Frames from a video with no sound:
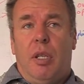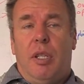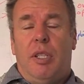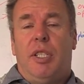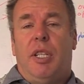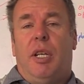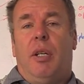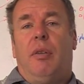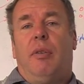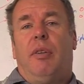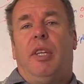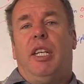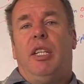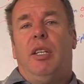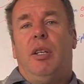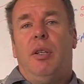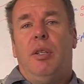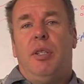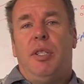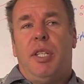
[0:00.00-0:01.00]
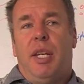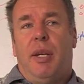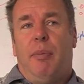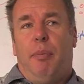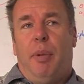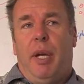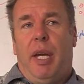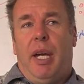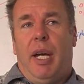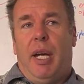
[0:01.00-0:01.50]
So they use
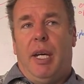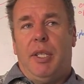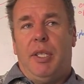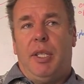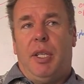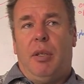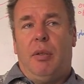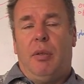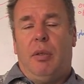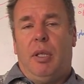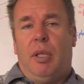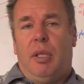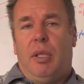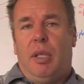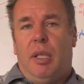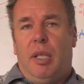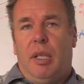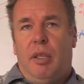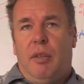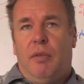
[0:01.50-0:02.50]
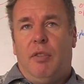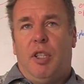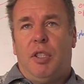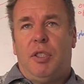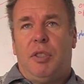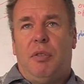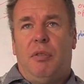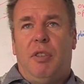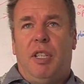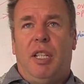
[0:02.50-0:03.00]
that power. So you've
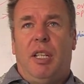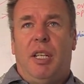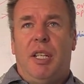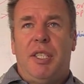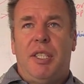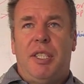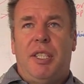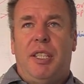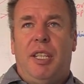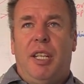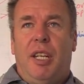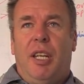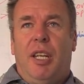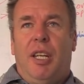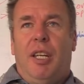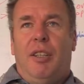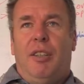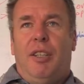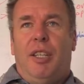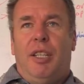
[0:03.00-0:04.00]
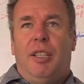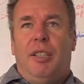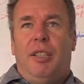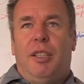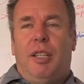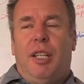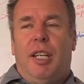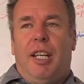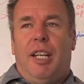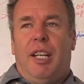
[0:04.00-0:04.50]
got to realise that
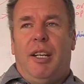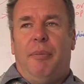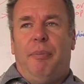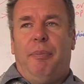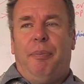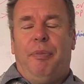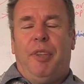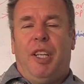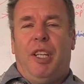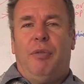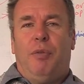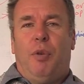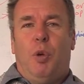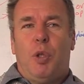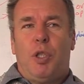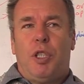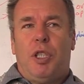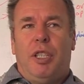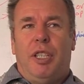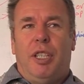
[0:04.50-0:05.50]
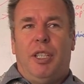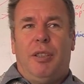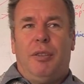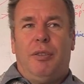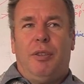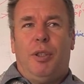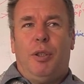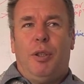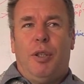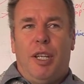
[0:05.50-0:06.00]
then,
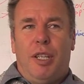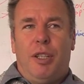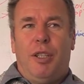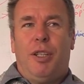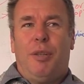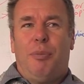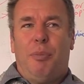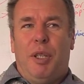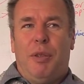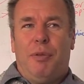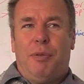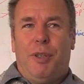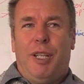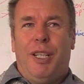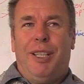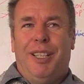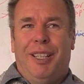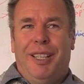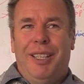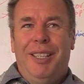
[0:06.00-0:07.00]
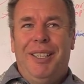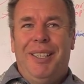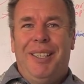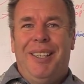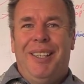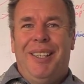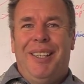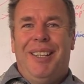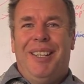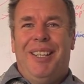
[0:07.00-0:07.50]
unfortunately, you can be friendly
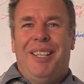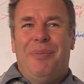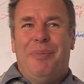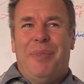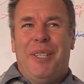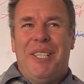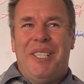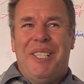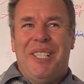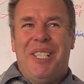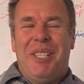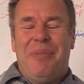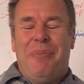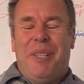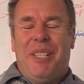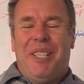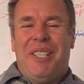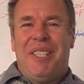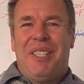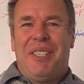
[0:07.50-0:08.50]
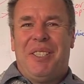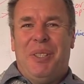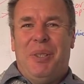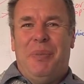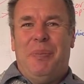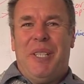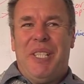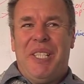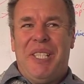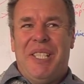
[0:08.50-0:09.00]
in business, but it's still
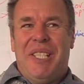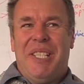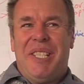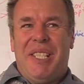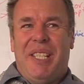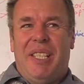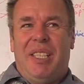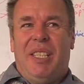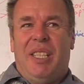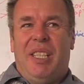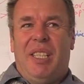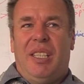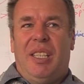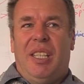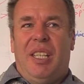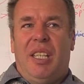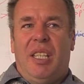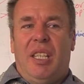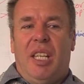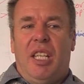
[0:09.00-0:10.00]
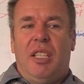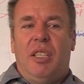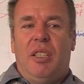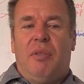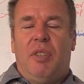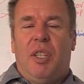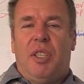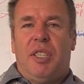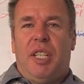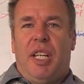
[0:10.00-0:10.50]
business, and
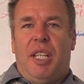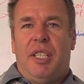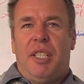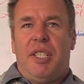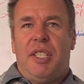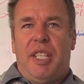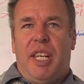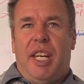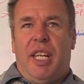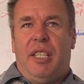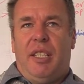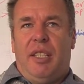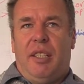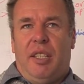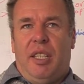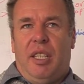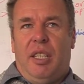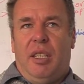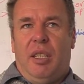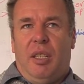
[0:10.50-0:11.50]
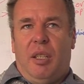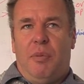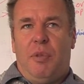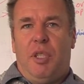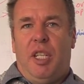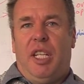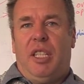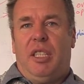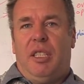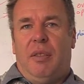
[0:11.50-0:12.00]
you've got to understand that the
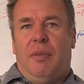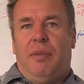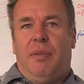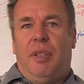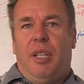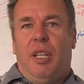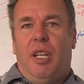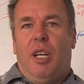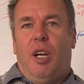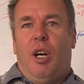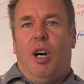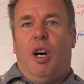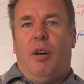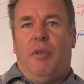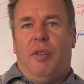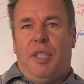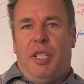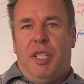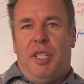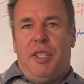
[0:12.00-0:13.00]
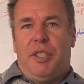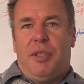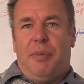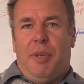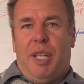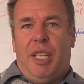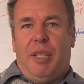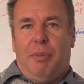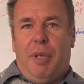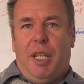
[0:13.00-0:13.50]
objective of it is to
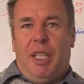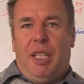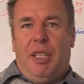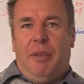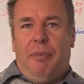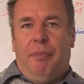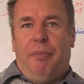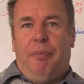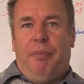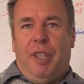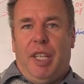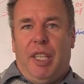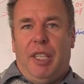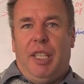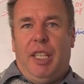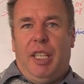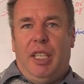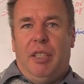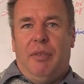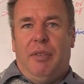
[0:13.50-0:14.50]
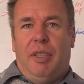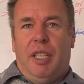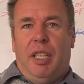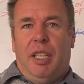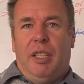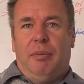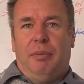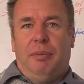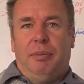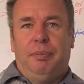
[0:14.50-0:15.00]
make money at the end of the day.